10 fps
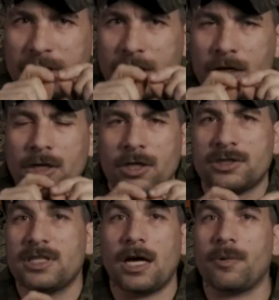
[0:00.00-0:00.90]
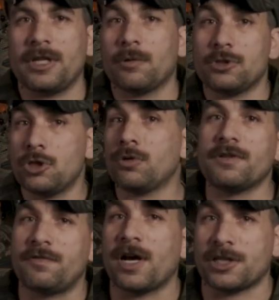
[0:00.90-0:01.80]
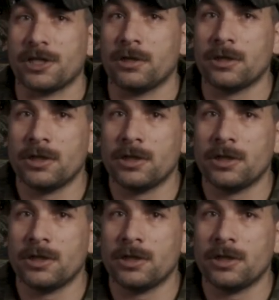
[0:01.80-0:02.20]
there, so that way there was no deflection.